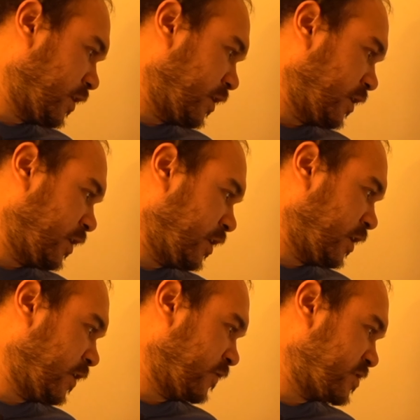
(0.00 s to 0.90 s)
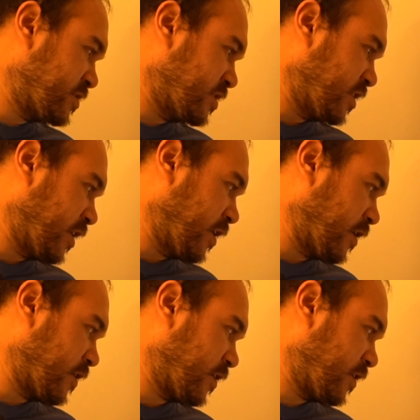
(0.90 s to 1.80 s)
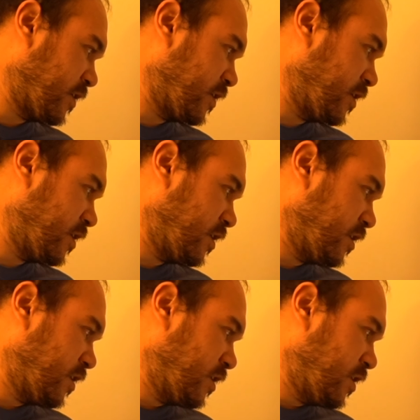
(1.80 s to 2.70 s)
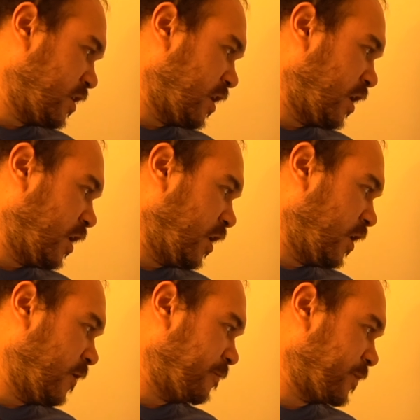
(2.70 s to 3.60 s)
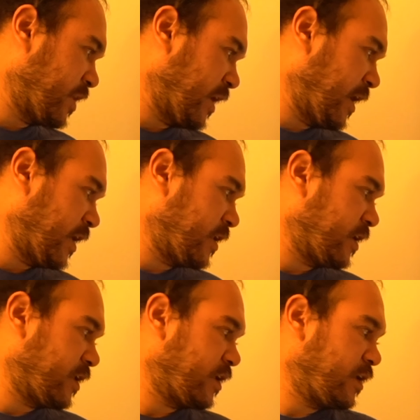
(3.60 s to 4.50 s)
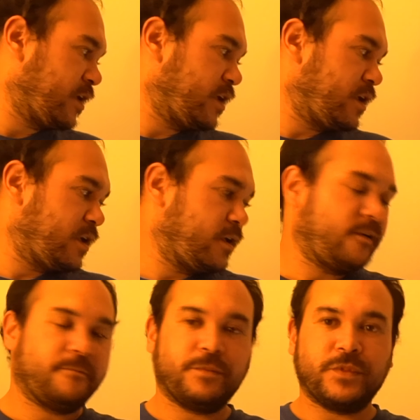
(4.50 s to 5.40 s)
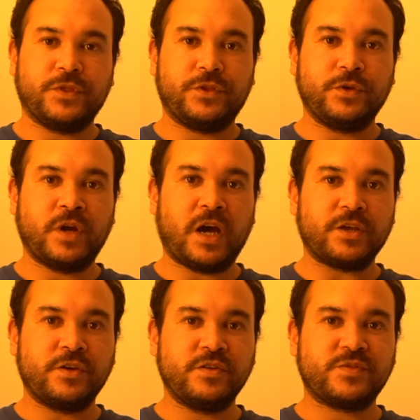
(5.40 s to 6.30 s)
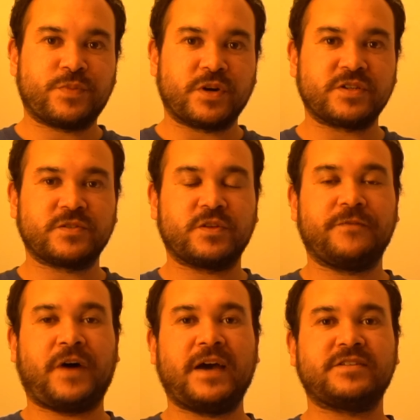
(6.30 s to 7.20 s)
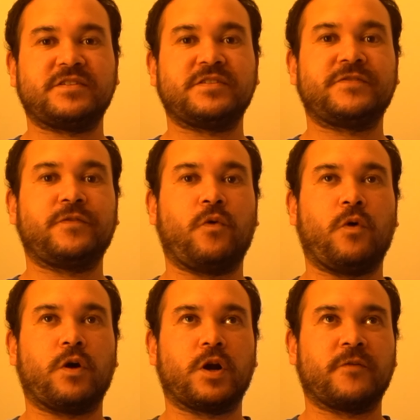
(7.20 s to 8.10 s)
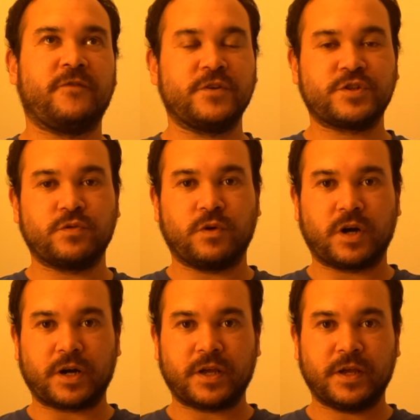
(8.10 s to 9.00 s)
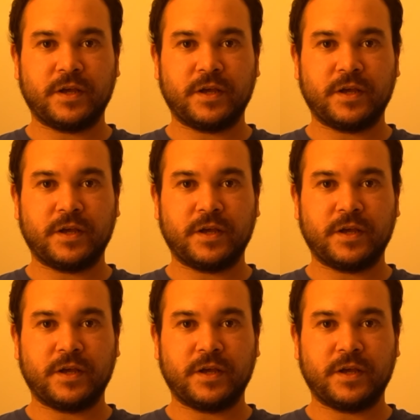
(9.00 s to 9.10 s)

And let's see here. And do not use personal devices for official work,